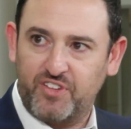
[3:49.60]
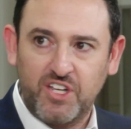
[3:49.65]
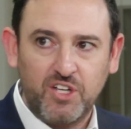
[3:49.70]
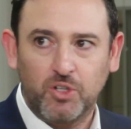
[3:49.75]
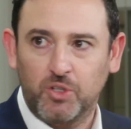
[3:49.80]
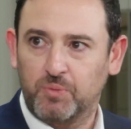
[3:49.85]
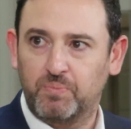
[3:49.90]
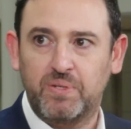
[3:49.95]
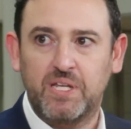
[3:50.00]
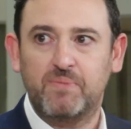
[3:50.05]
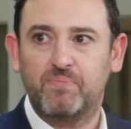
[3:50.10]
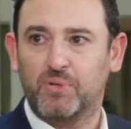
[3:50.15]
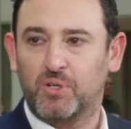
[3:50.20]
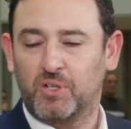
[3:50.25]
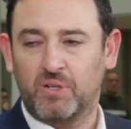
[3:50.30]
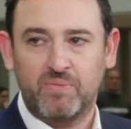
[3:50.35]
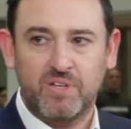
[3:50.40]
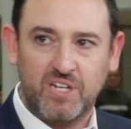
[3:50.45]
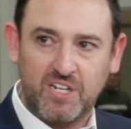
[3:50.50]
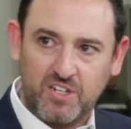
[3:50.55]
field
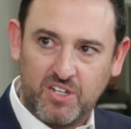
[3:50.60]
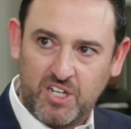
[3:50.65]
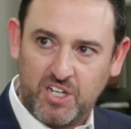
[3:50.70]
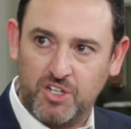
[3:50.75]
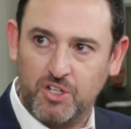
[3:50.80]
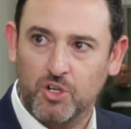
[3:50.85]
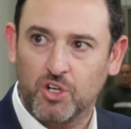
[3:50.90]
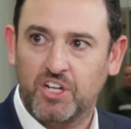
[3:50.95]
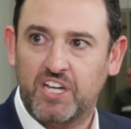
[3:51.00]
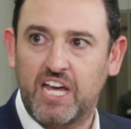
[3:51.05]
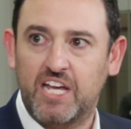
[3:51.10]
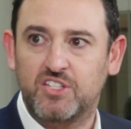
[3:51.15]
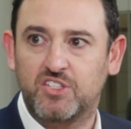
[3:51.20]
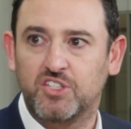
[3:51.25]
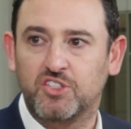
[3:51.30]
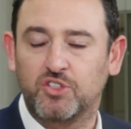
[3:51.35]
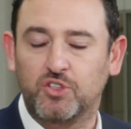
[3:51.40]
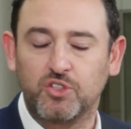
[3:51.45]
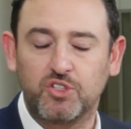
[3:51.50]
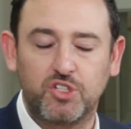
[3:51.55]
people. I mean, in your
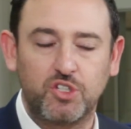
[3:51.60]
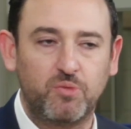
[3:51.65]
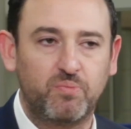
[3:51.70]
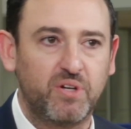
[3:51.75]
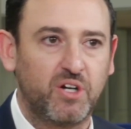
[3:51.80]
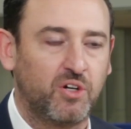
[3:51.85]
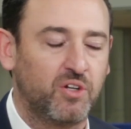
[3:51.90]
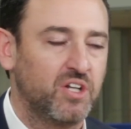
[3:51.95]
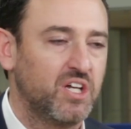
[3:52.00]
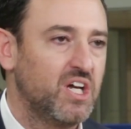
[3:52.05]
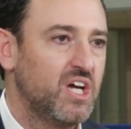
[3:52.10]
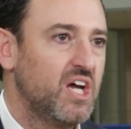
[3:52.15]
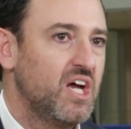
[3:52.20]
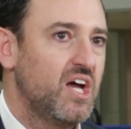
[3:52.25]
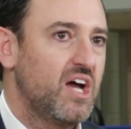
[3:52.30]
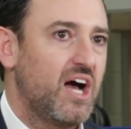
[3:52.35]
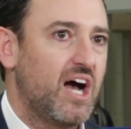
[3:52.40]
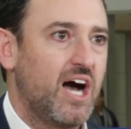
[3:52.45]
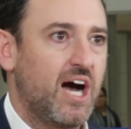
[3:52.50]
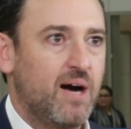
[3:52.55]
case, the solution you built
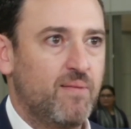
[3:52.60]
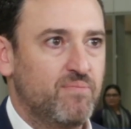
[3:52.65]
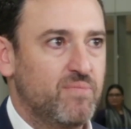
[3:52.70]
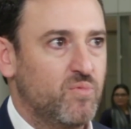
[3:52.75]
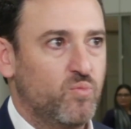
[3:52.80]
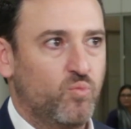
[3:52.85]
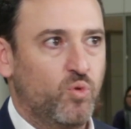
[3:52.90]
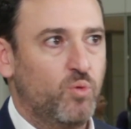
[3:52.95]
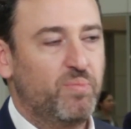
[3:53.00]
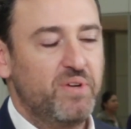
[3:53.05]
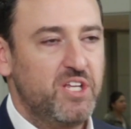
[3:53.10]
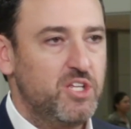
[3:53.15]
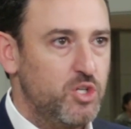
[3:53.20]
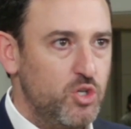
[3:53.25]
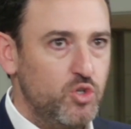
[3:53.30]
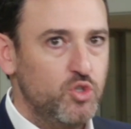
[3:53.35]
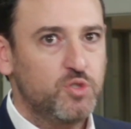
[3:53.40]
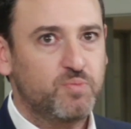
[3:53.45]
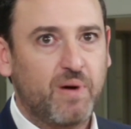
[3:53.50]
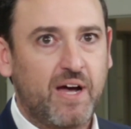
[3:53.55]
will be
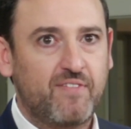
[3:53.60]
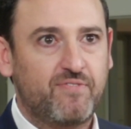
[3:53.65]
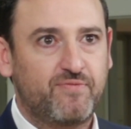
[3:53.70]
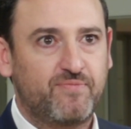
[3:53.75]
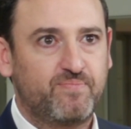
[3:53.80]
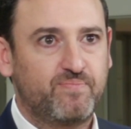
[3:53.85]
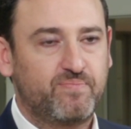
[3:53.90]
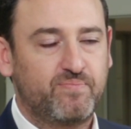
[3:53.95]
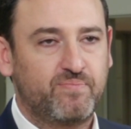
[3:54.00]
used by